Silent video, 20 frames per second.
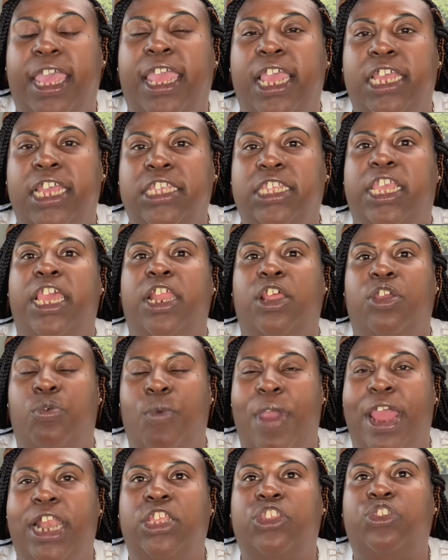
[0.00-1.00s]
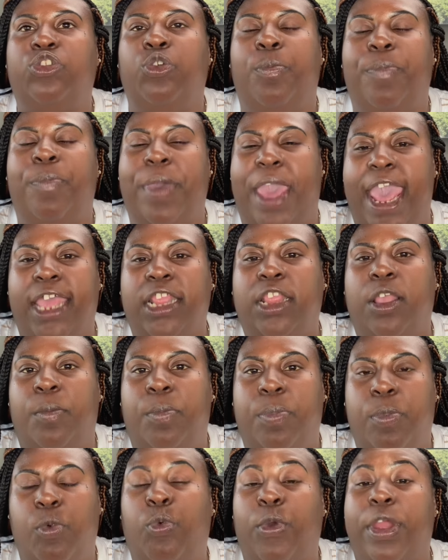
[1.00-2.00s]
he's getting ready to
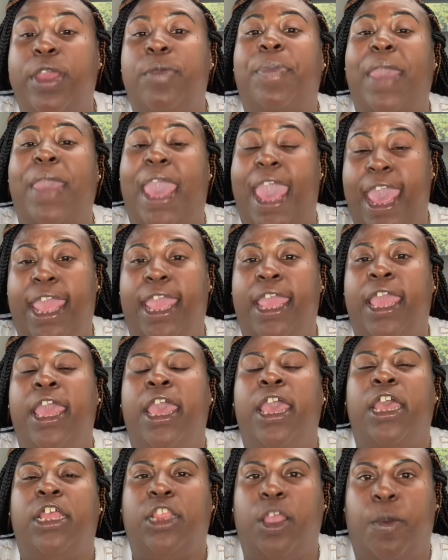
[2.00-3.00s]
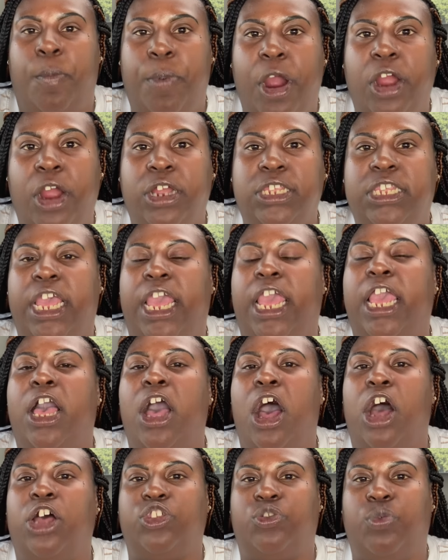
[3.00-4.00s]
repay the person and
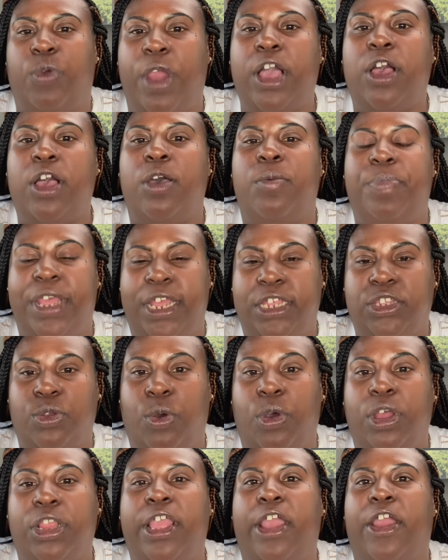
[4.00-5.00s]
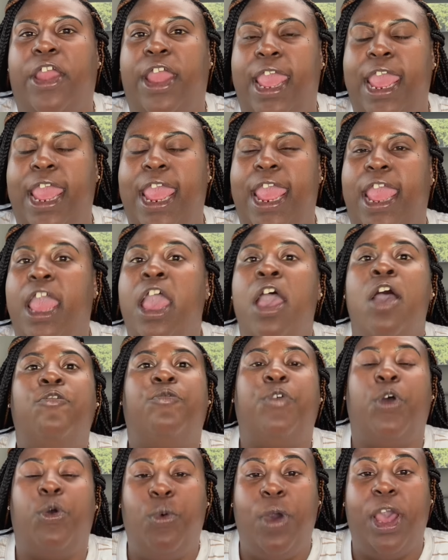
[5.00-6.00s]
cause recompense on their head
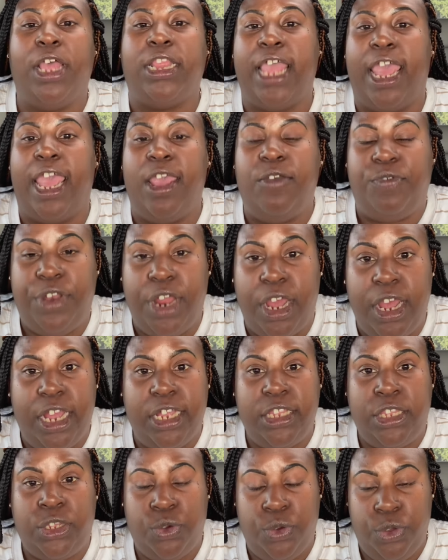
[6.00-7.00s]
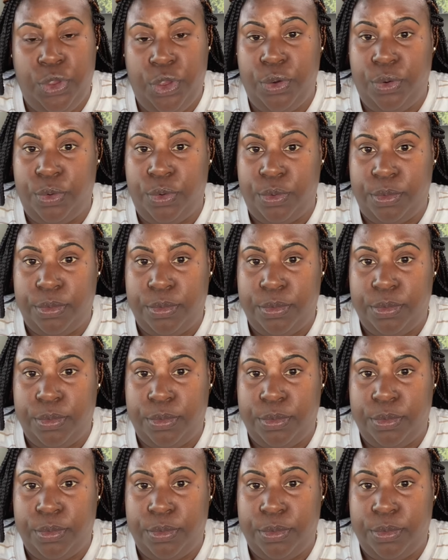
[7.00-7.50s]
for what they've done to you.